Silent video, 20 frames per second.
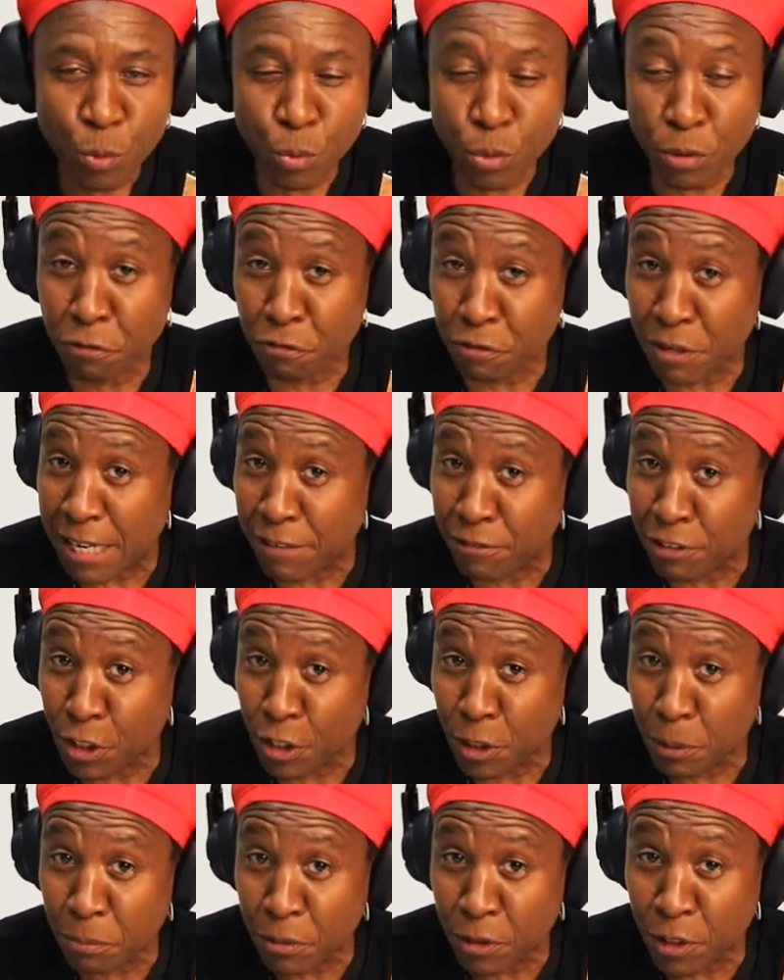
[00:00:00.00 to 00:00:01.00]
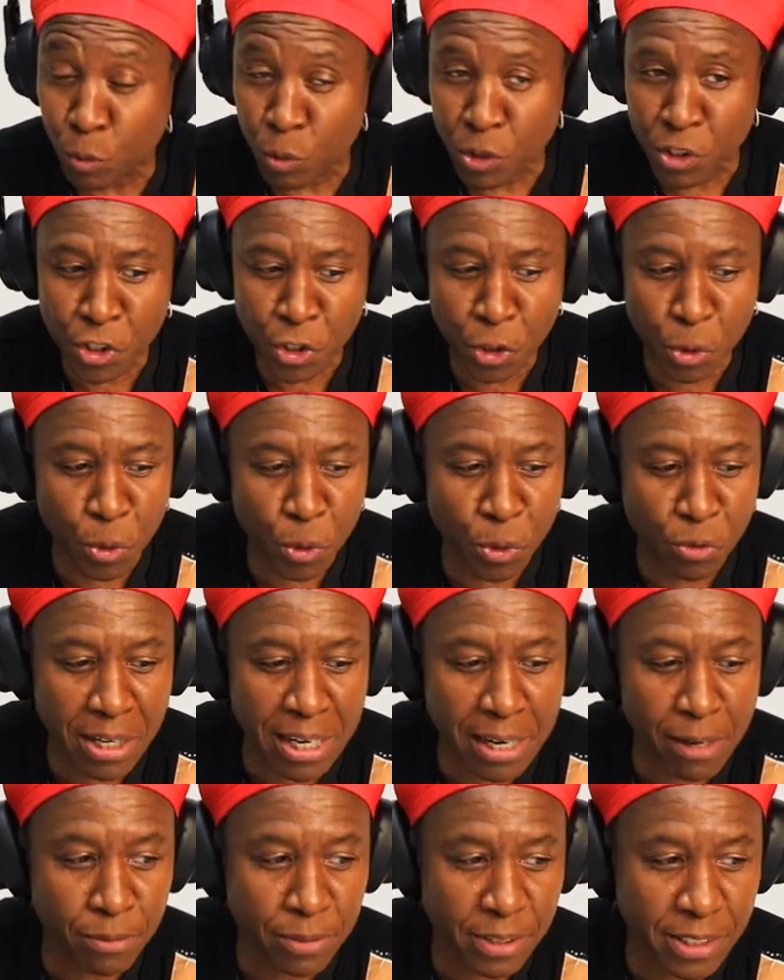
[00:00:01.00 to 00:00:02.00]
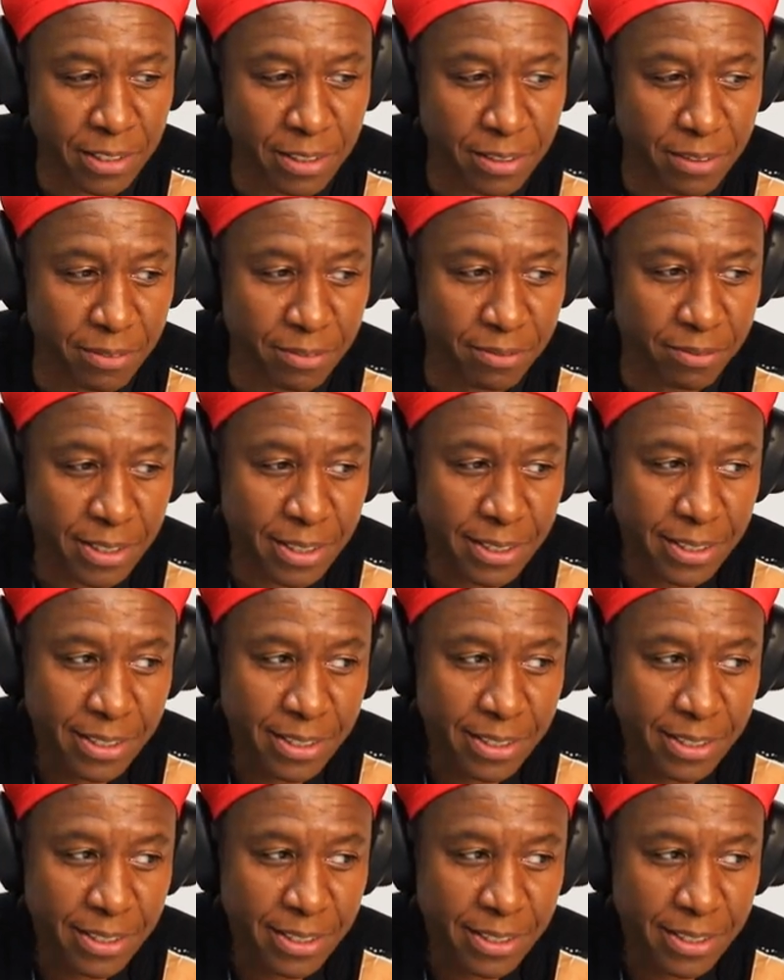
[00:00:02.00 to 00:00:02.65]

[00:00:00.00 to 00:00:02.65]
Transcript: We were five in number. We used to go around, you know,